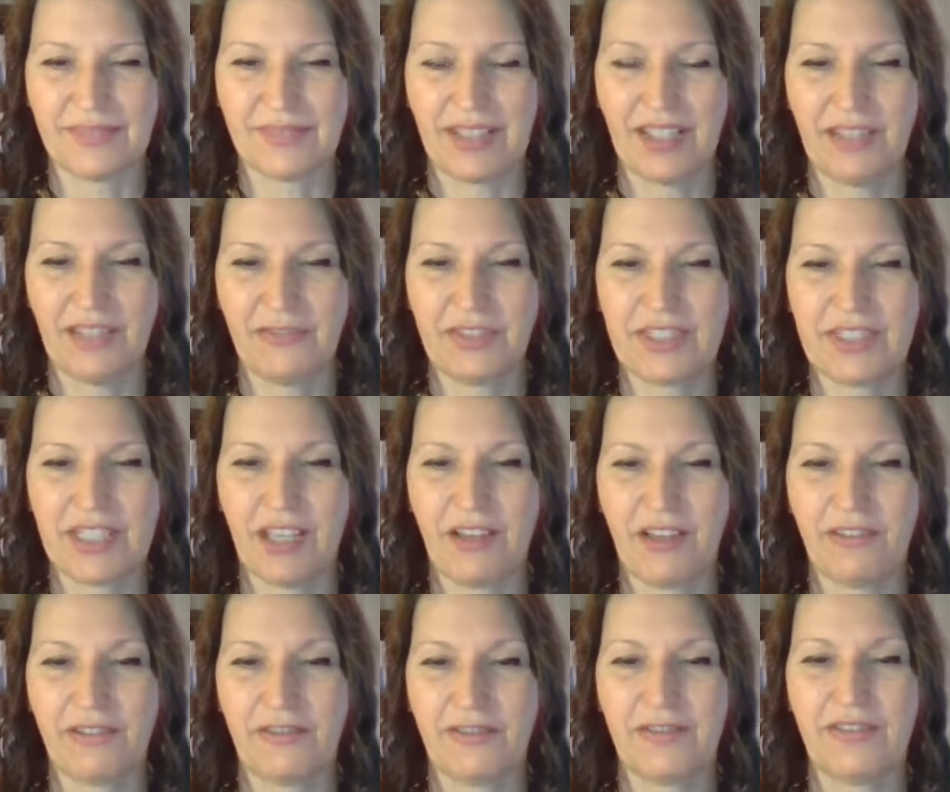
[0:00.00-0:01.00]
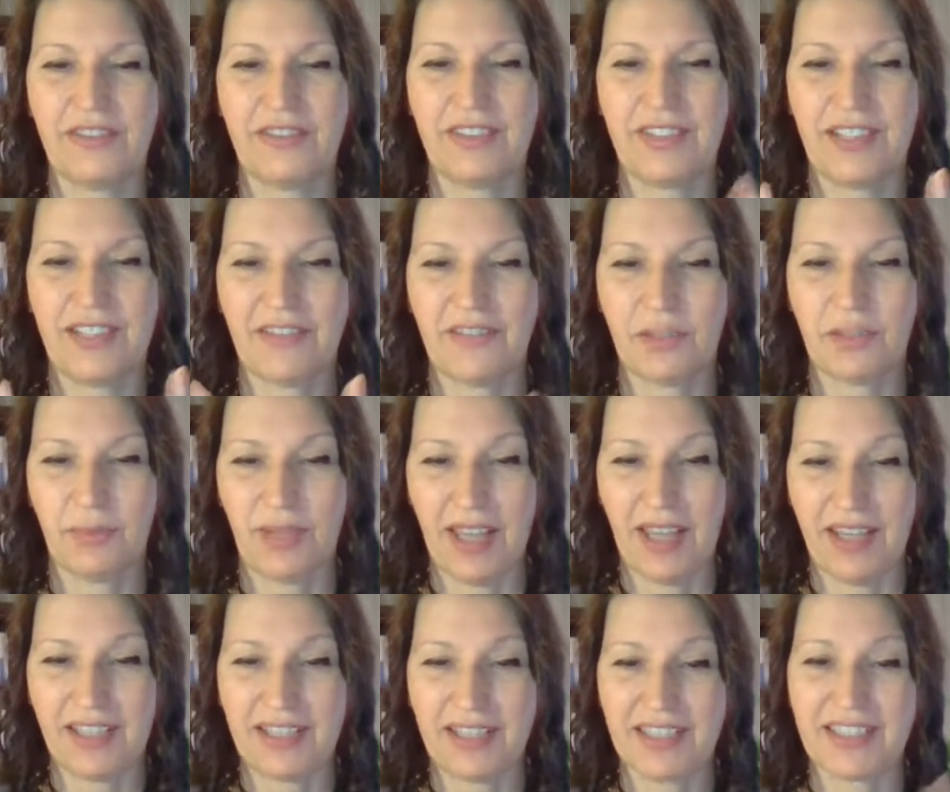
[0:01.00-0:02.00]
Love yourself. Love the
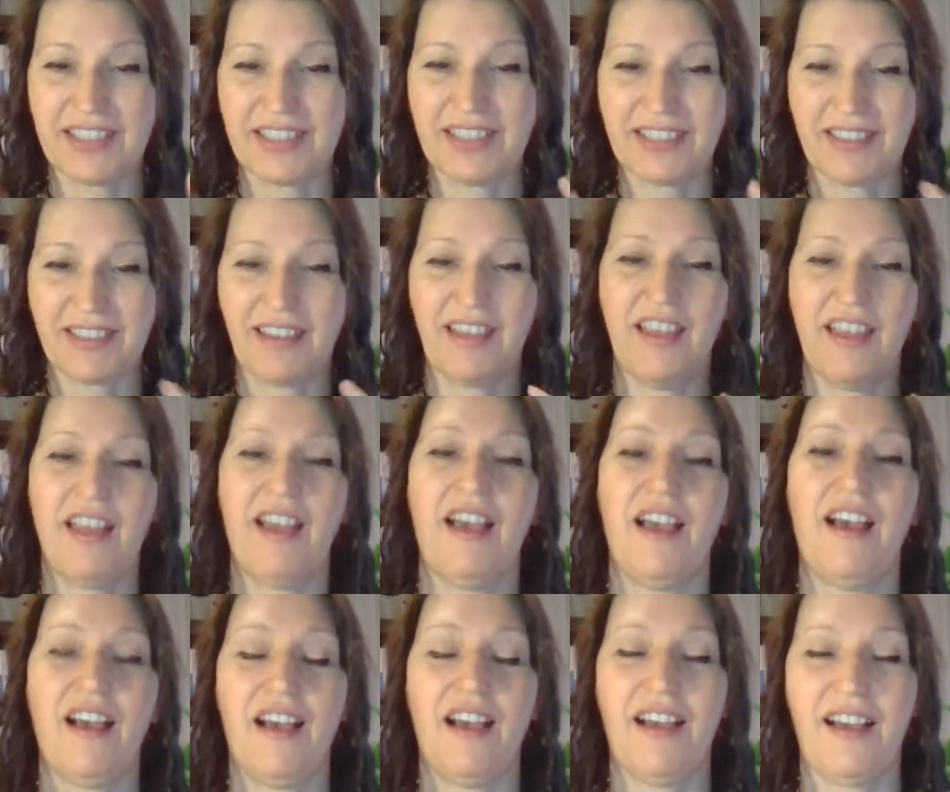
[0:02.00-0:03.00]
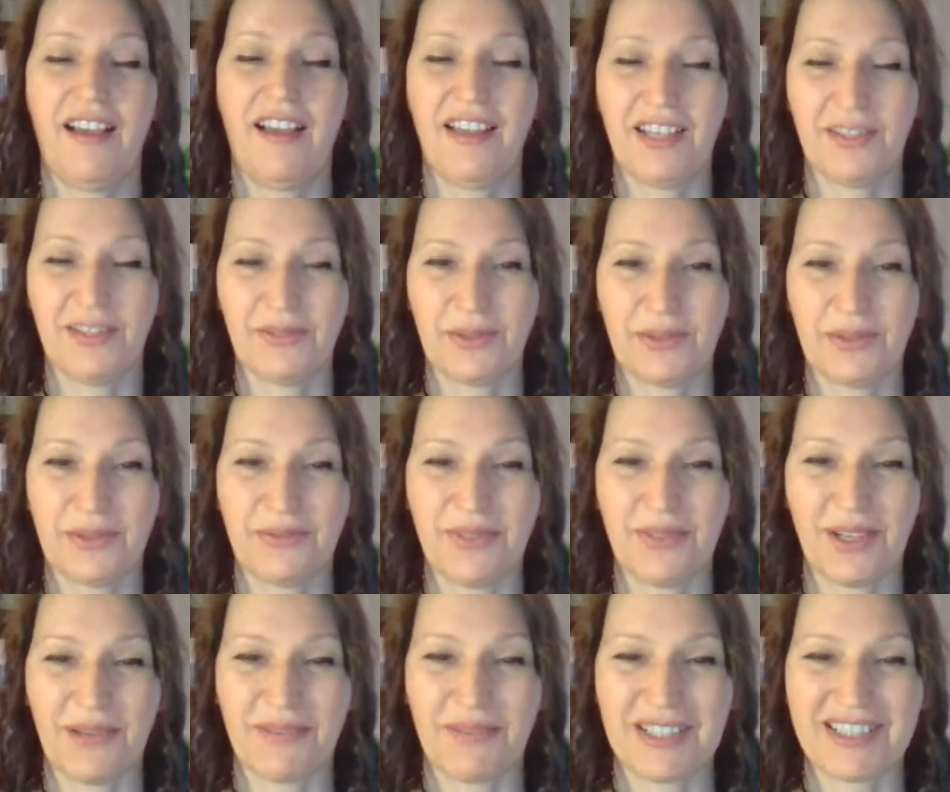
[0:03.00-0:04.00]
planet. I love you all
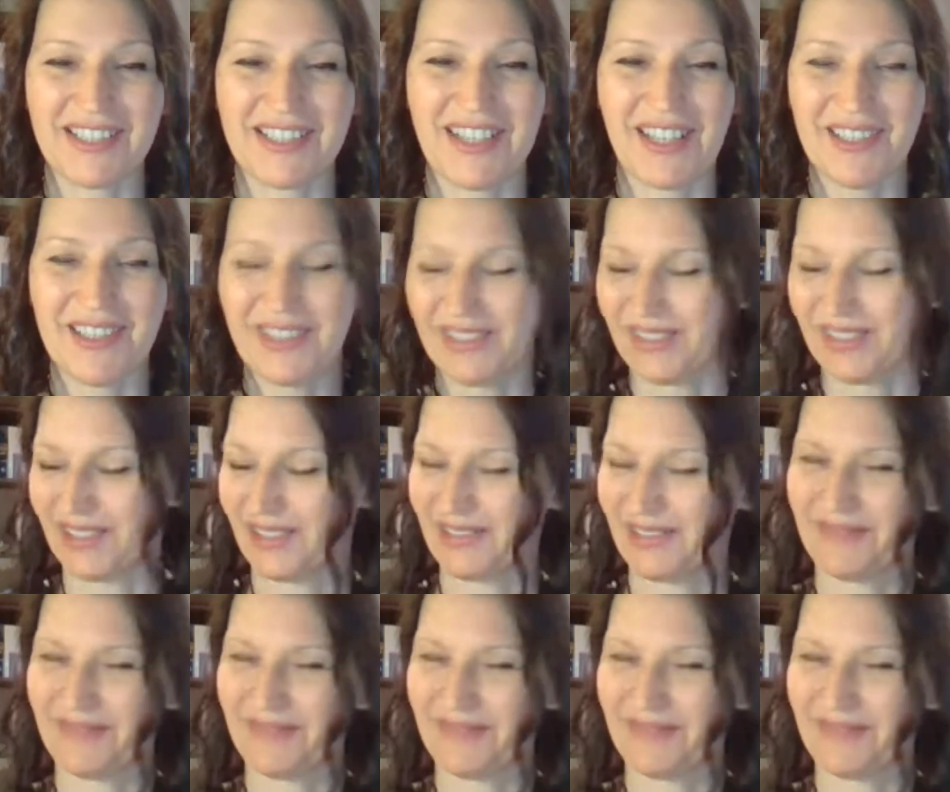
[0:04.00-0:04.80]
very much. Thank you.